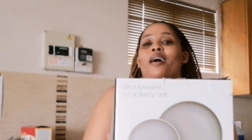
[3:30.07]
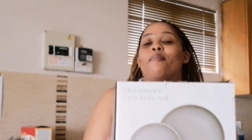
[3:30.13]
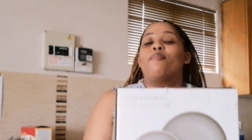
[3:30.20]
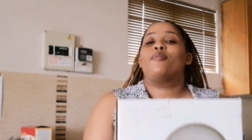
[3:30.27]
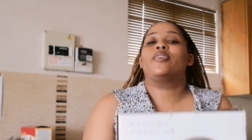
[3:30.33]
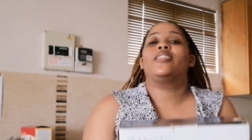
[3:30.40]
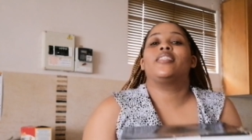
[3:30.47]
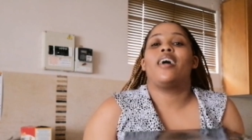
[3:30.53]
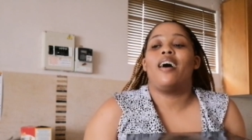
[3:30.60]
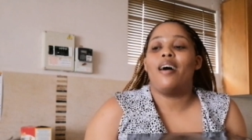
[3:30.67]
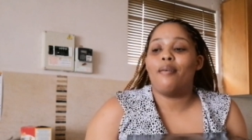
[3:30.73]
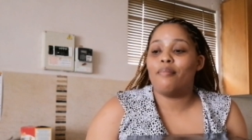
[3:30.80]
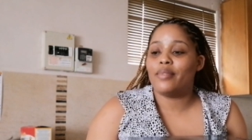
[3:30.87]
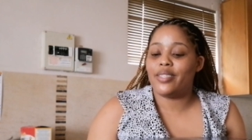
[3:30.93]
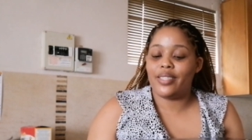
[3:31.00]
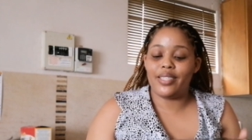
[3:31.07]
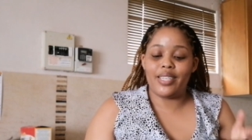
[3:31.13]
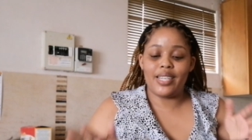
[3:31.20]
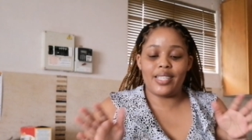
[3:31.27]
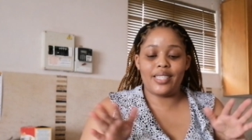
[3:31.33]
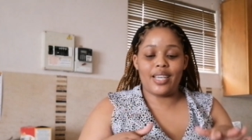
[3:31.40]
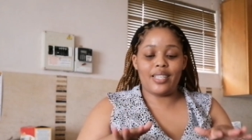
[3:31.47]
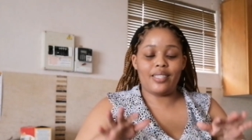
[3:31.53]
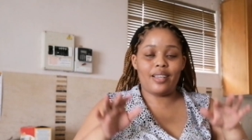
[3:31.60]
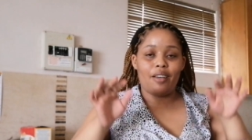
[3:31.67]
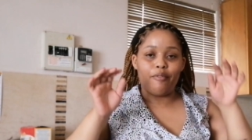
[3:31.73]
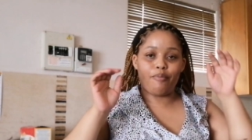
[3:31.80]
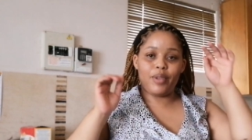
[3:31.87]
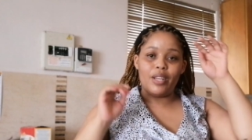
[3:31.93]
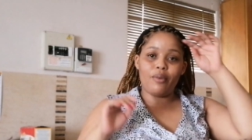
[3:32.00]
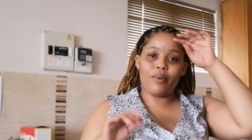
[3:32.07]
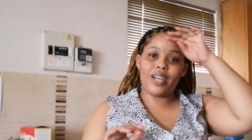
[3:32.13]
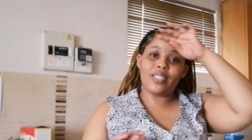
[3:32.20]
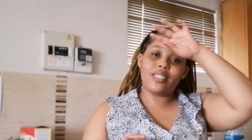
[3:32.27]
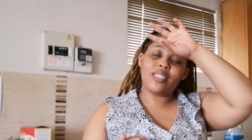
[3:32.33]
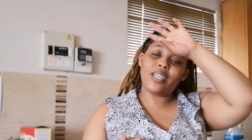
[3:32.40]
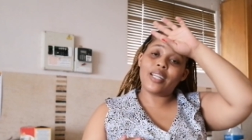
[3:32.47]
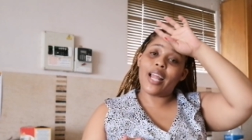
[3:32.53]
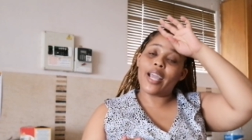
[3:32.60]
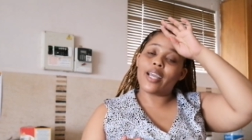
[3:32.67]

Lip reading: I bought dinner set. I've been wanting